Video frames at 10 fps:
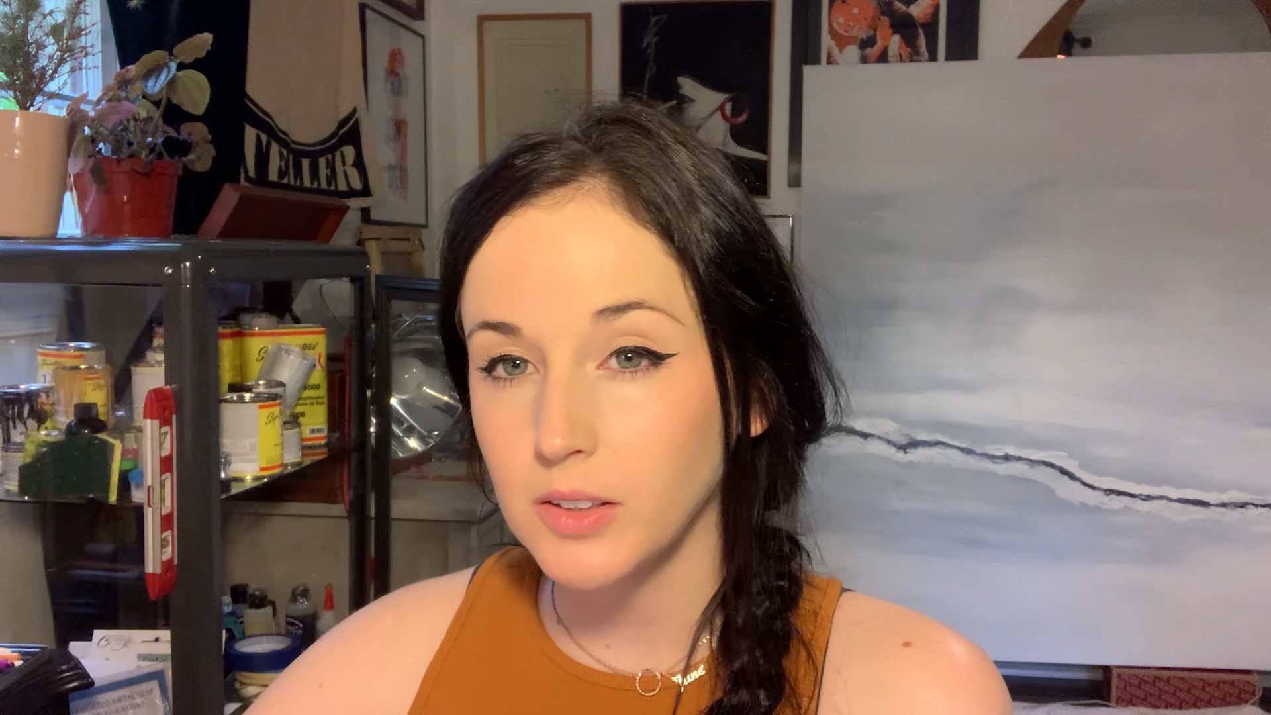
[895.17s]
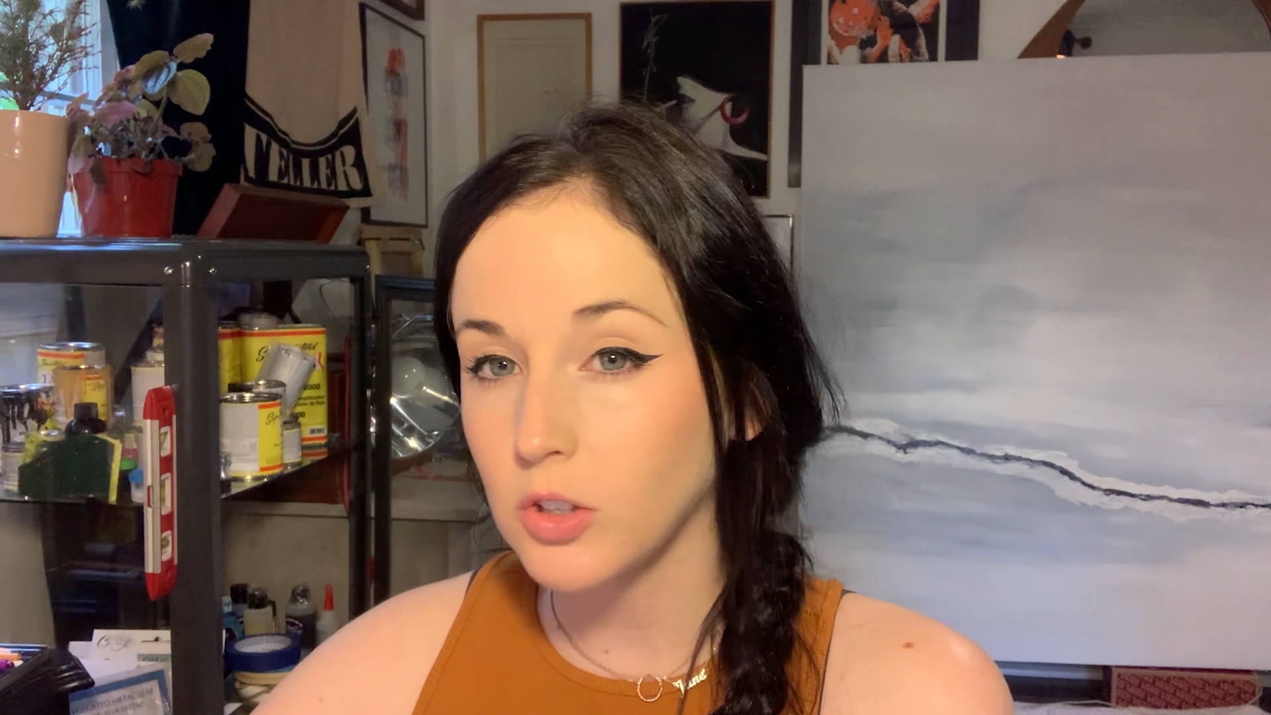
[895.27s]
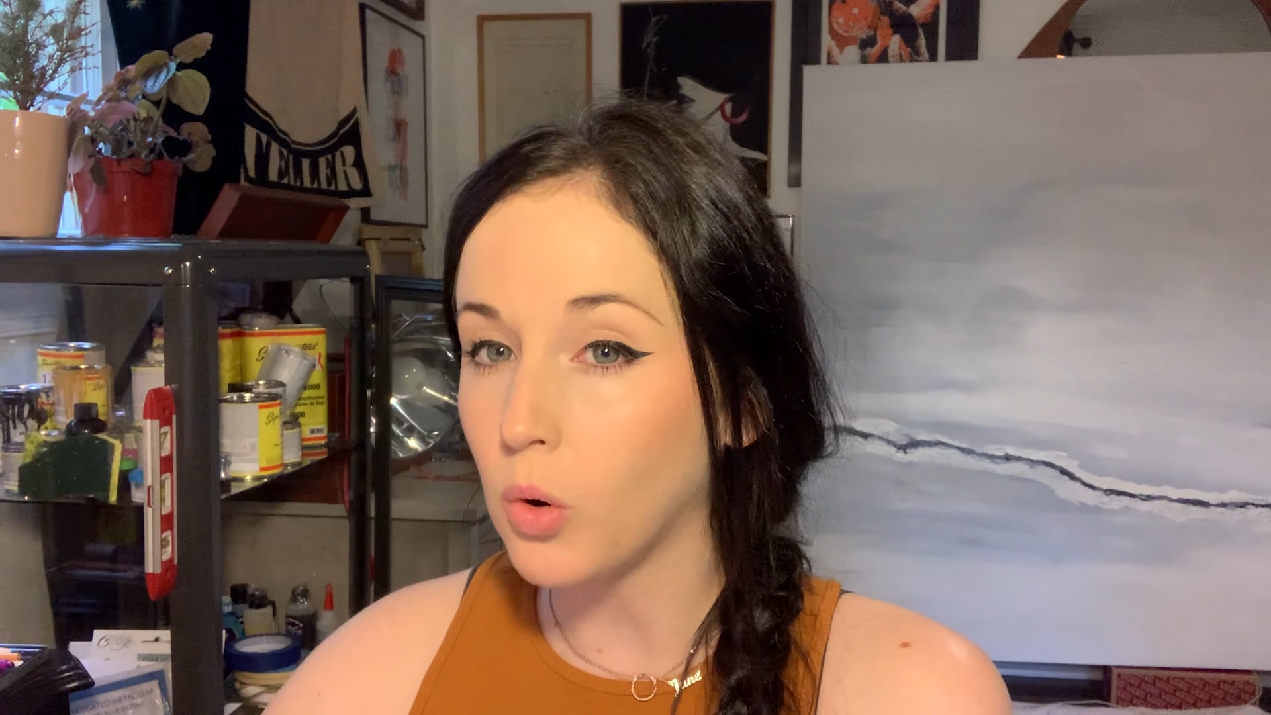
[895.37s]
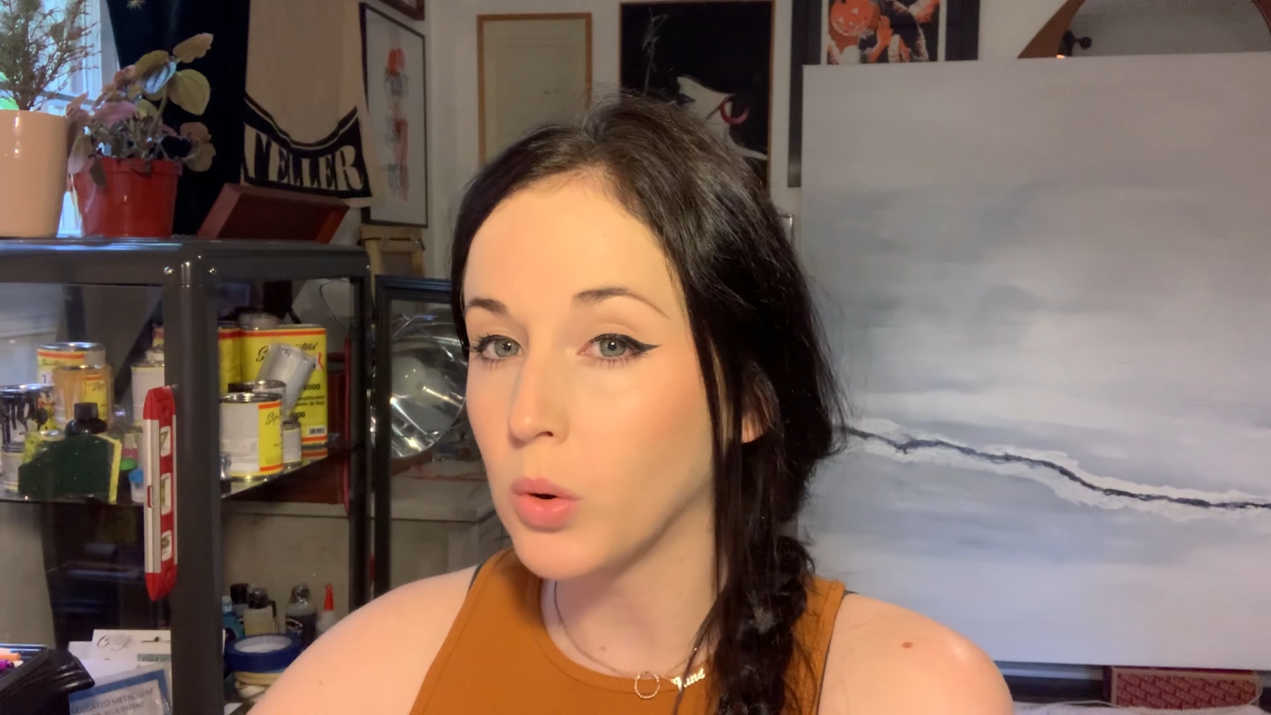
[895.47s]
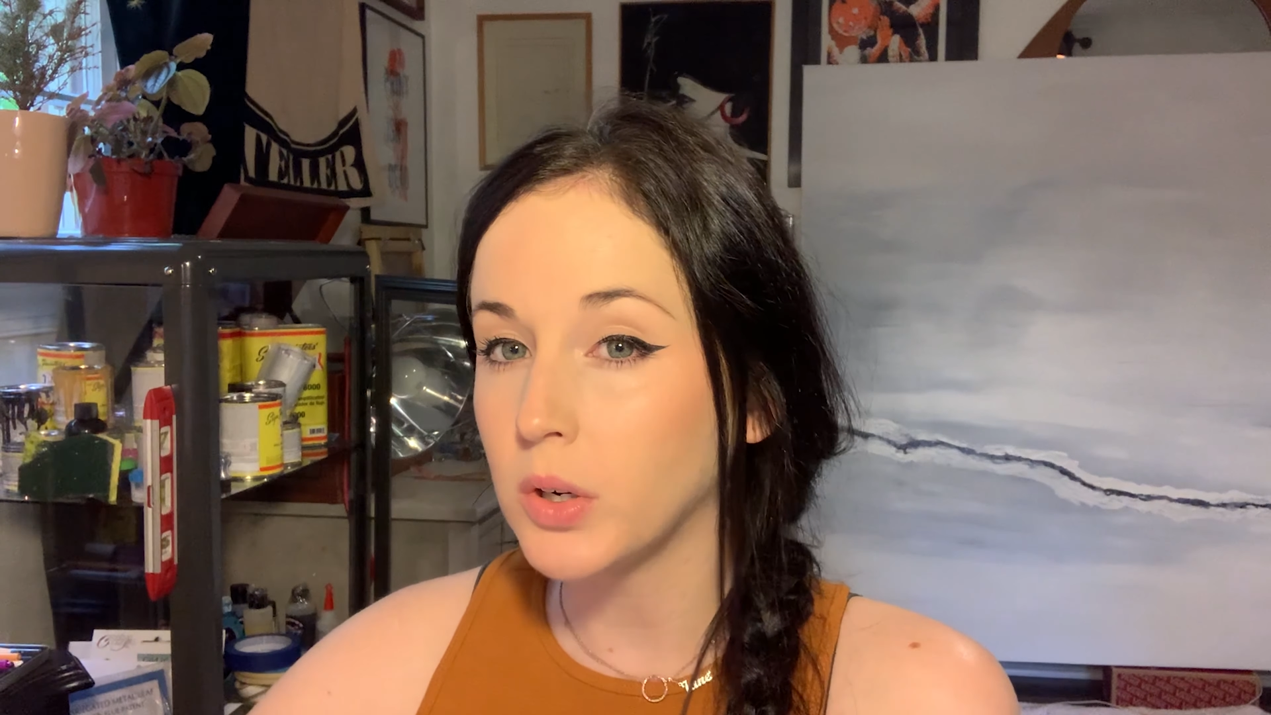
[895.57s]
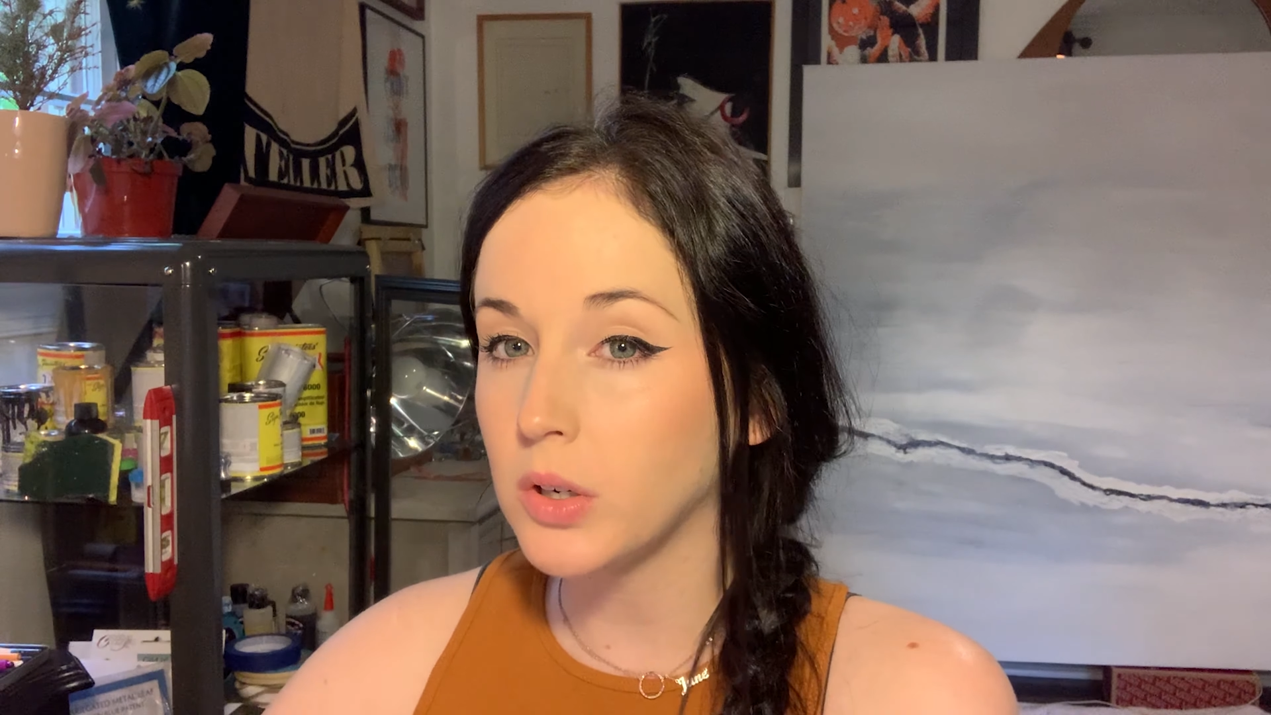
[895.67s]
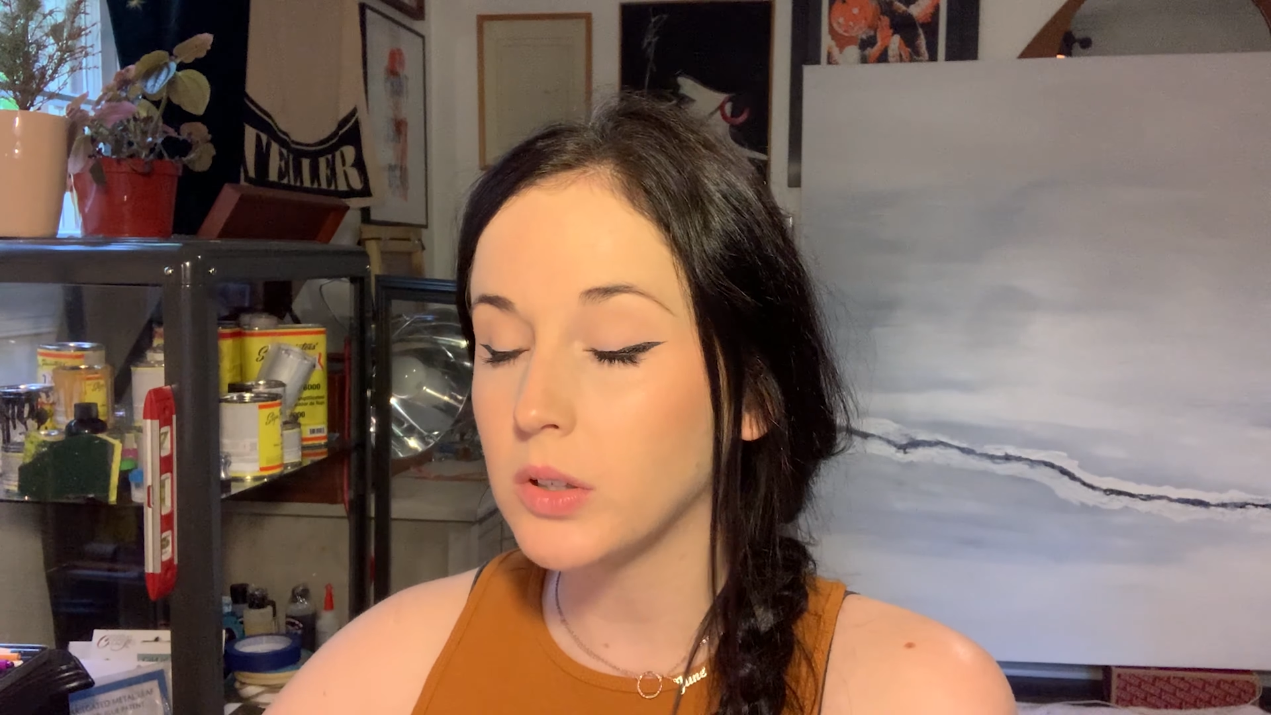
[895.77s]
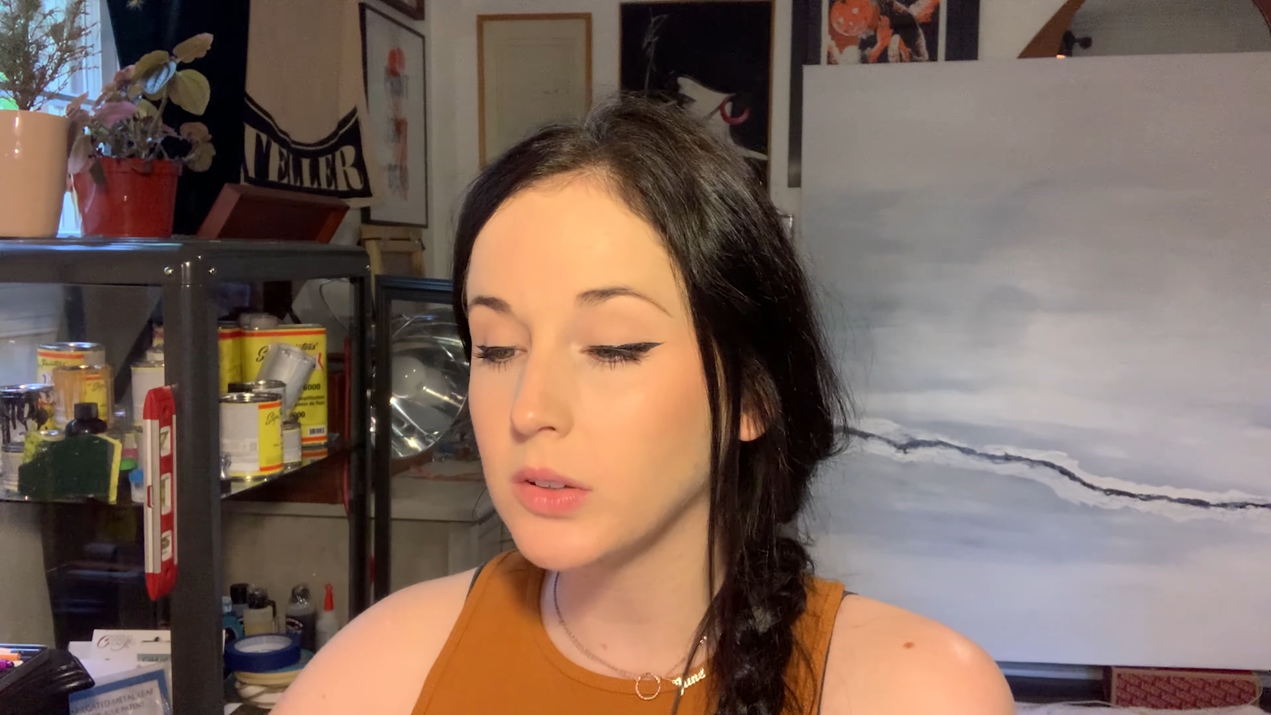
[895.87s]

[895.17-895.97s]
corner or